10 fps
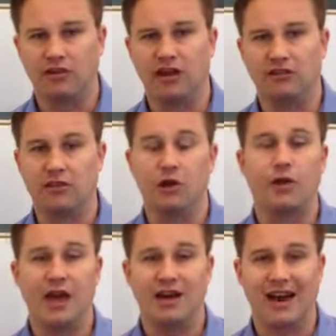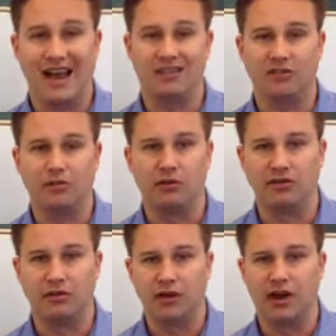and it's located as a
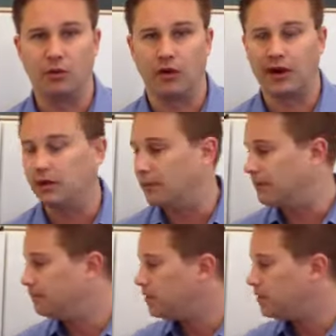specific network element.